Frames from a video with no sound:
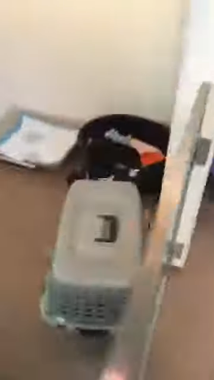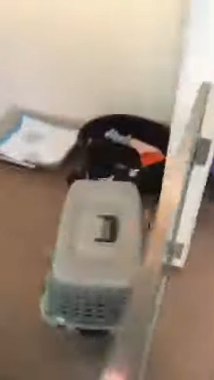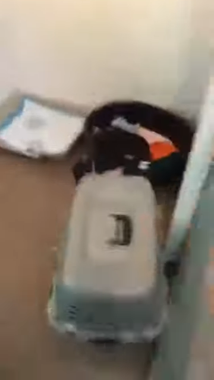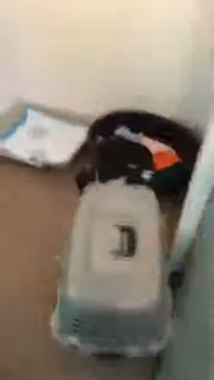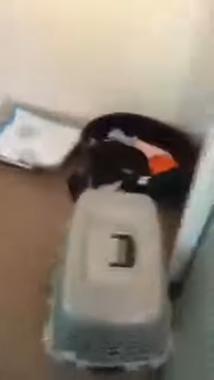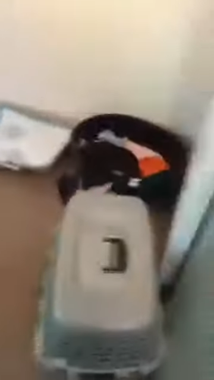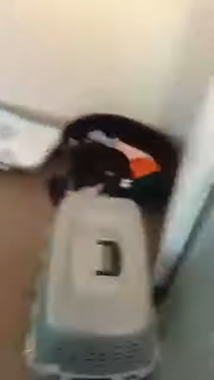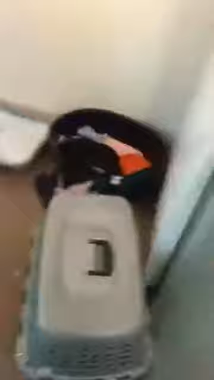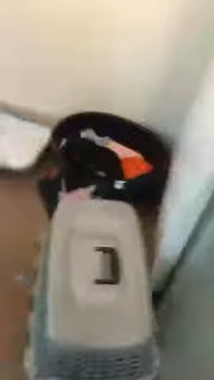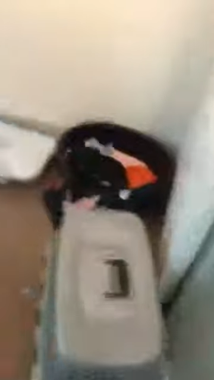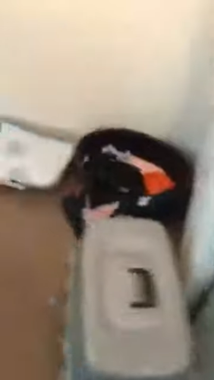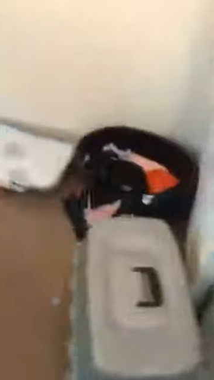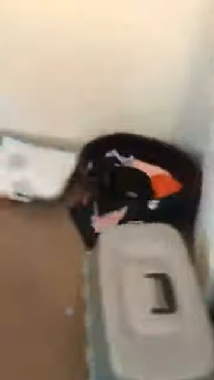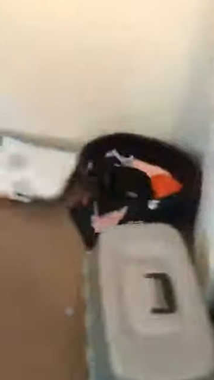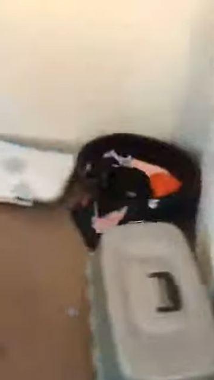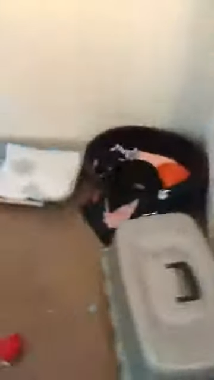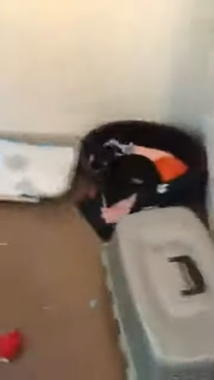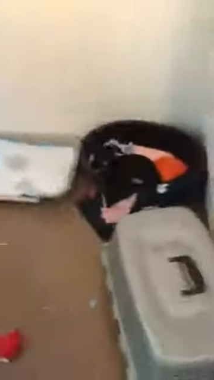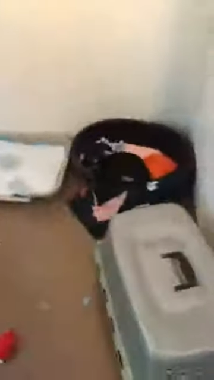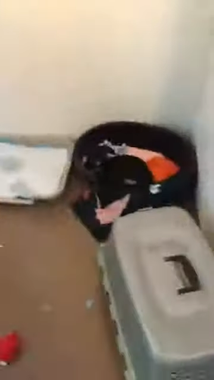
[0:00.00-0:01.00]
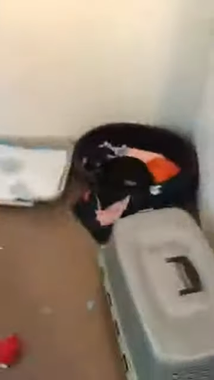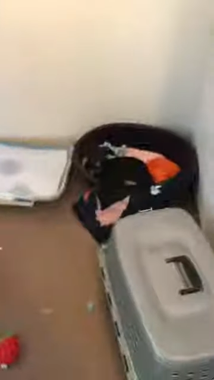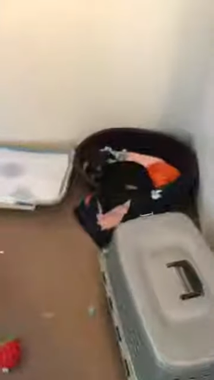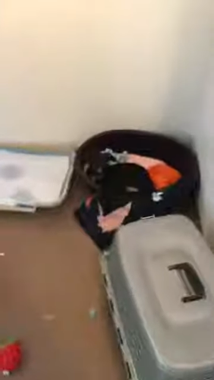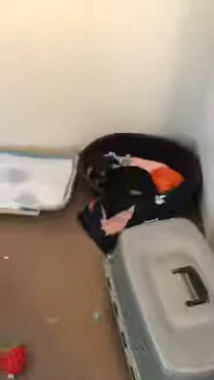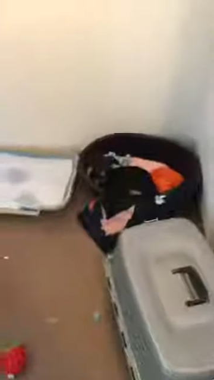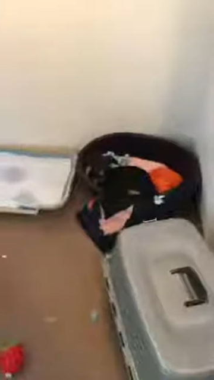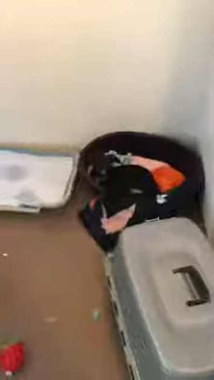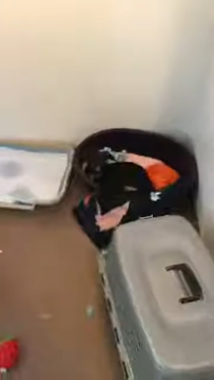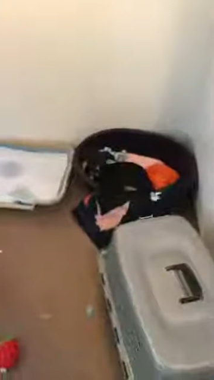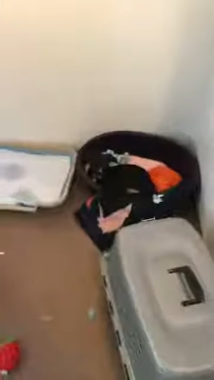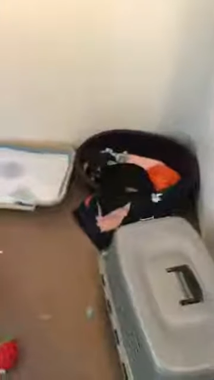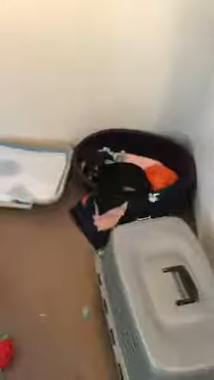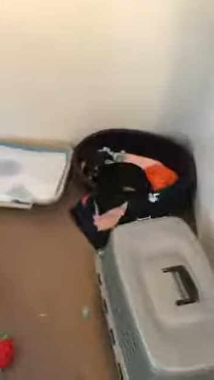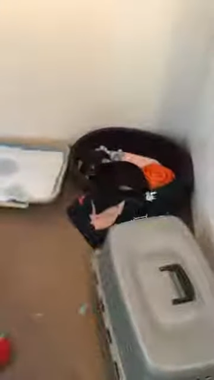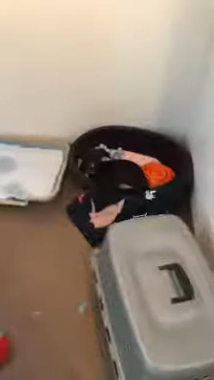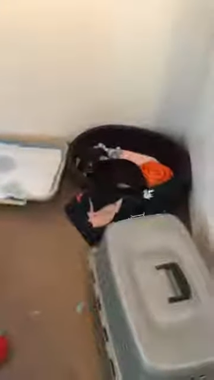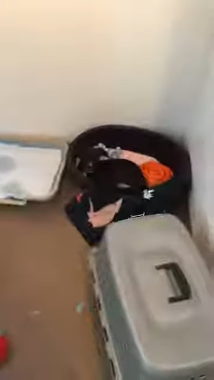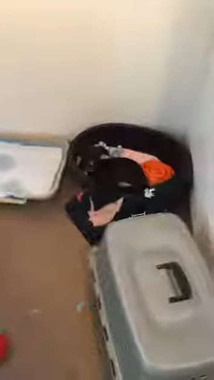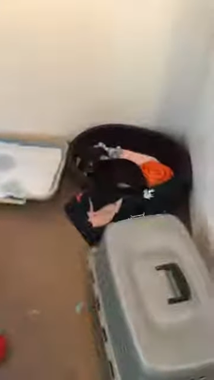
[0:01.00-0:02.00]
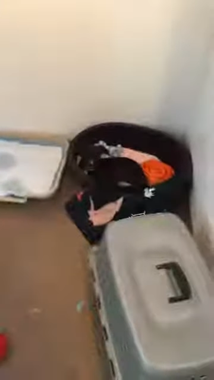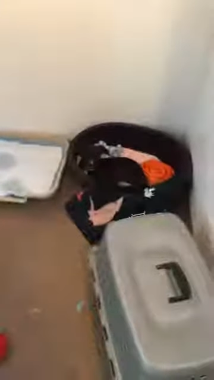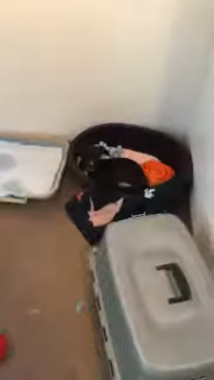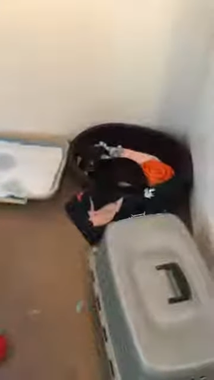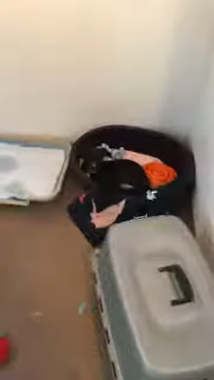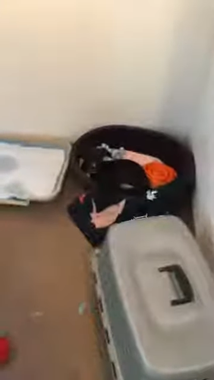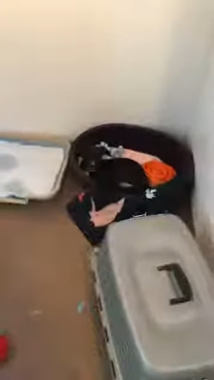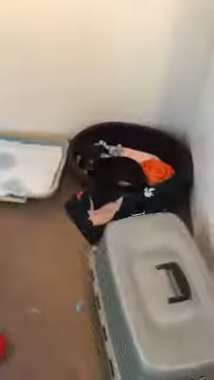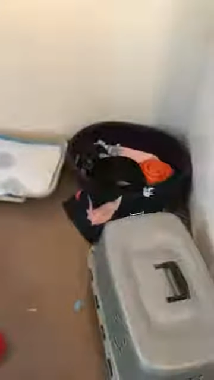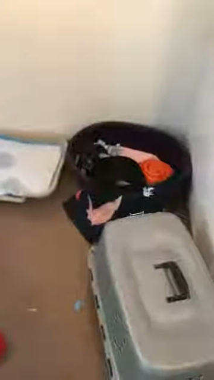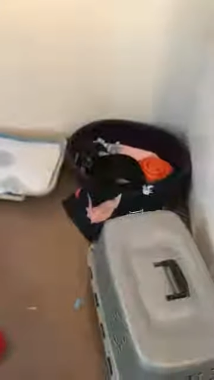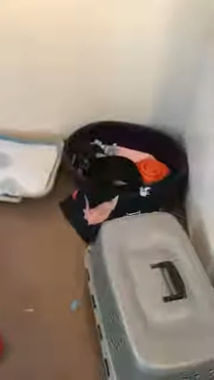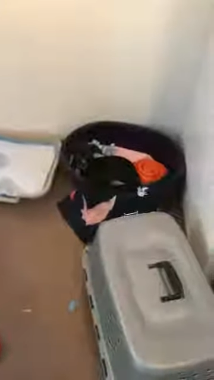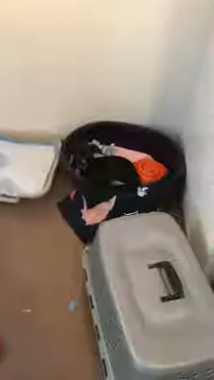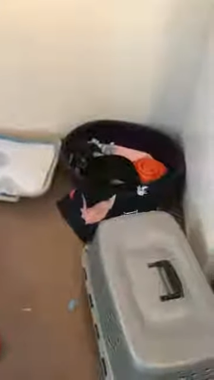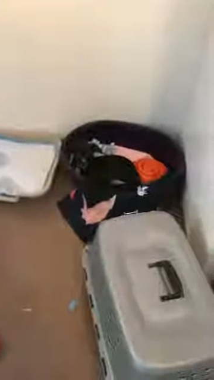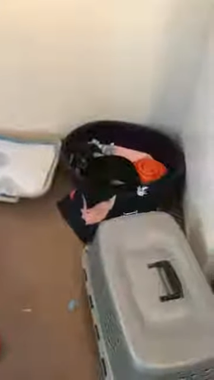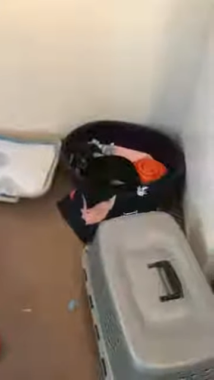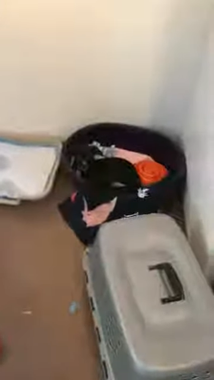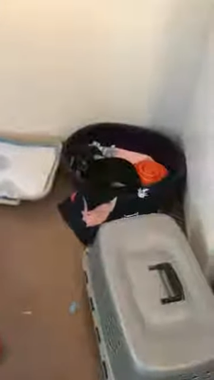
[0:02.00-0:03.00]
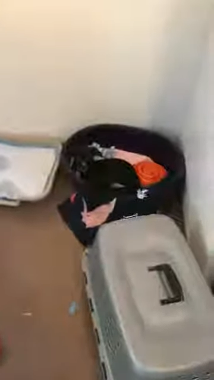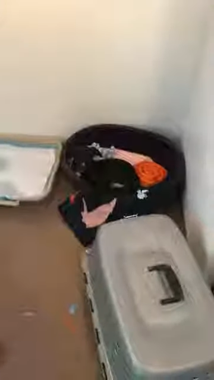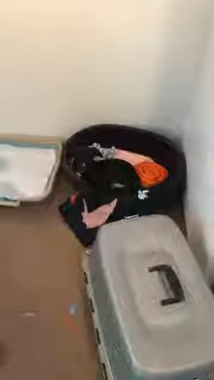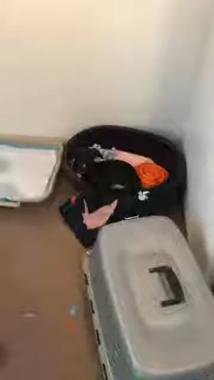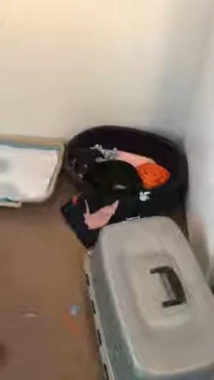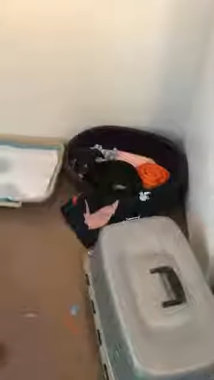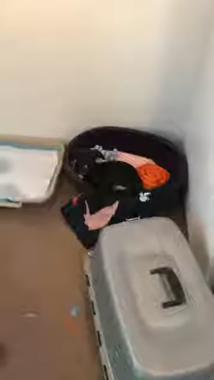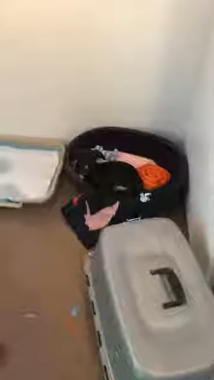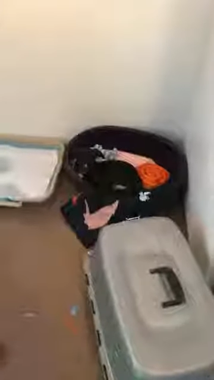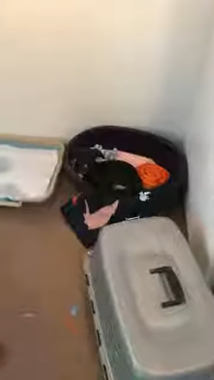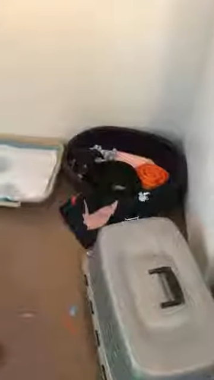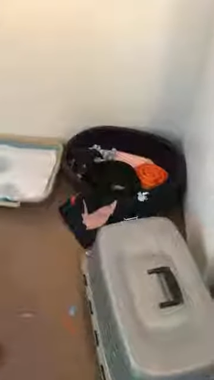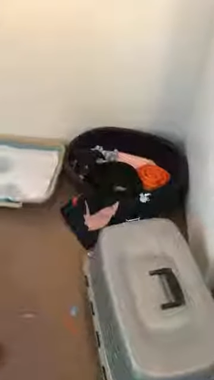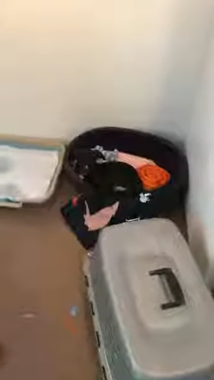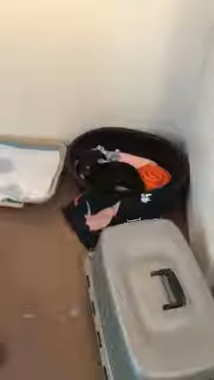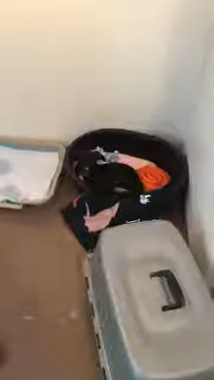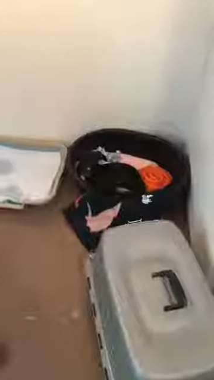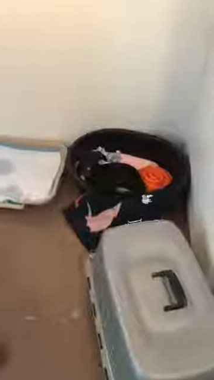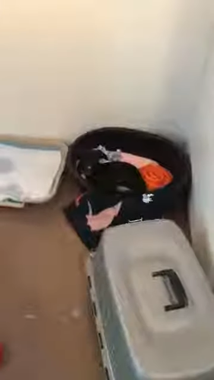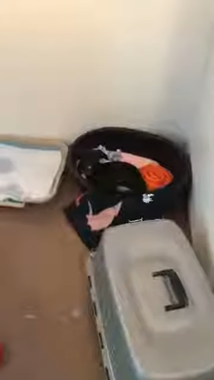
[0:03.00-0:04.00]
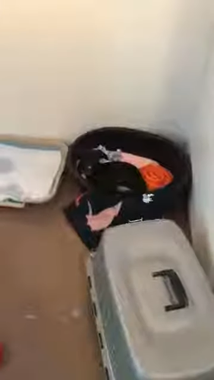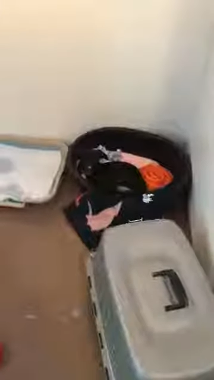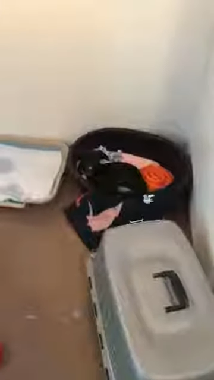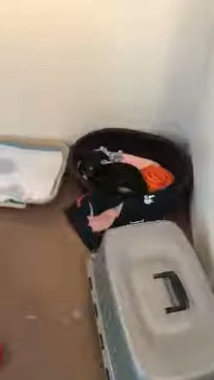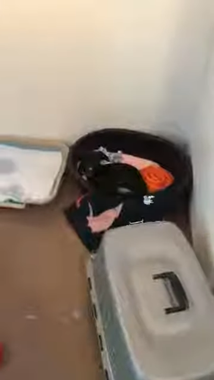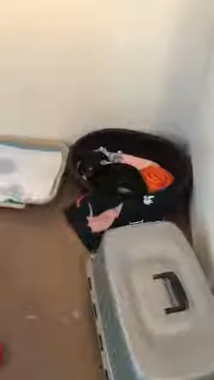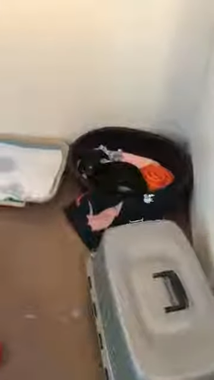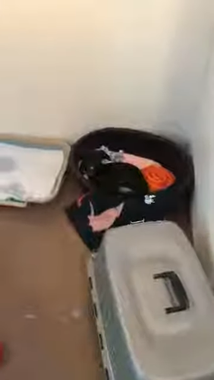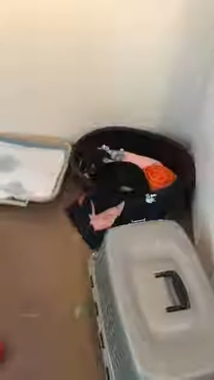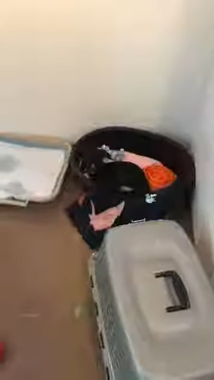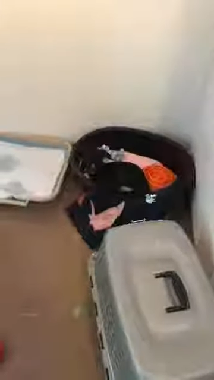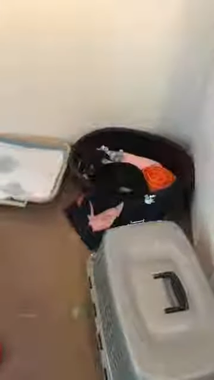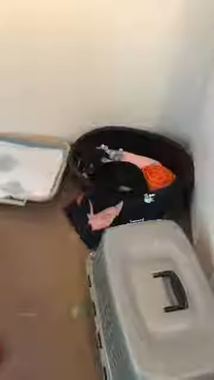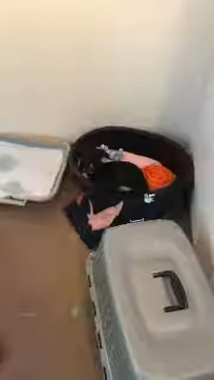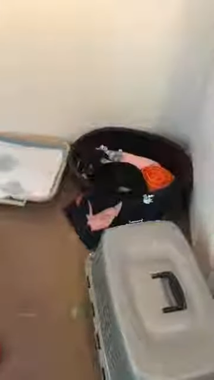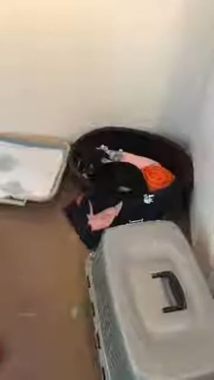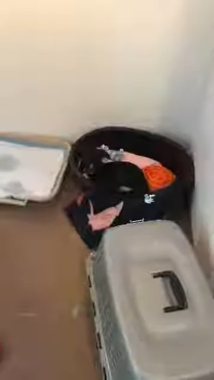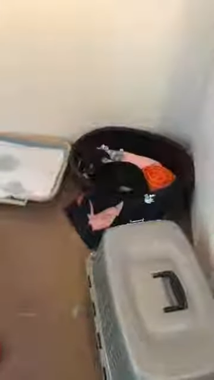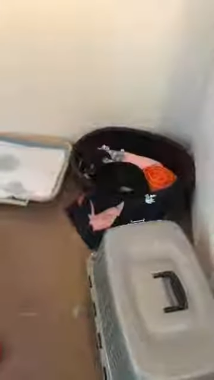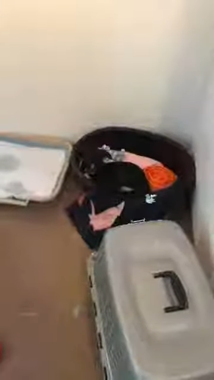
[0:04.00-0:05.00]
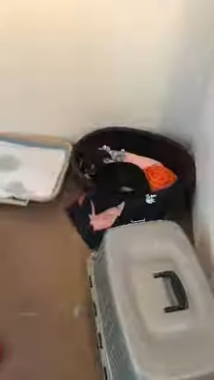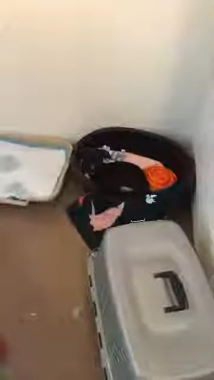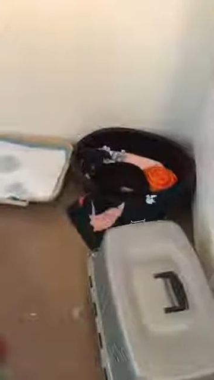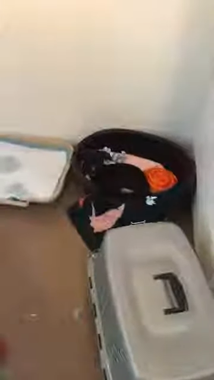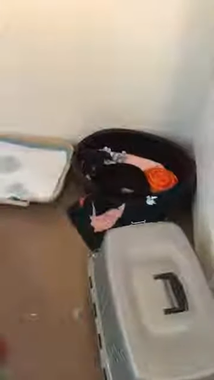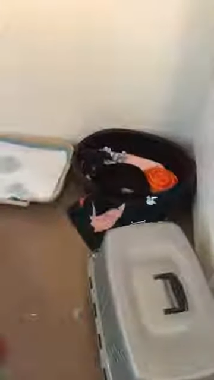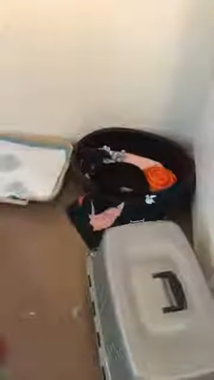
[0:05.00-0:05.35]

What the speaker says: No face is visible, so there are no lips to read.